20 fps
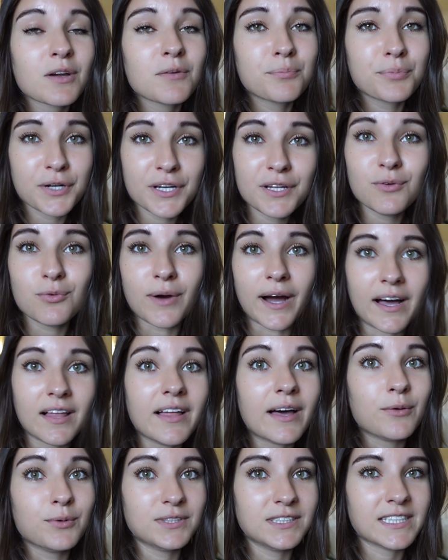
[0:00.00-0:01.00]
pretty
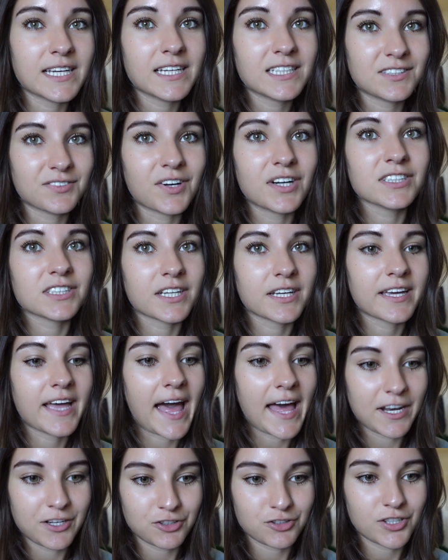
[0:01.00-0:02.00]
well, I would say, as far as like
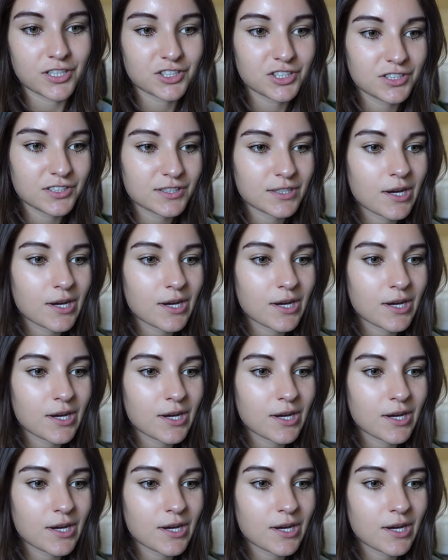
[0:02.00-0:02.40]
cat introductions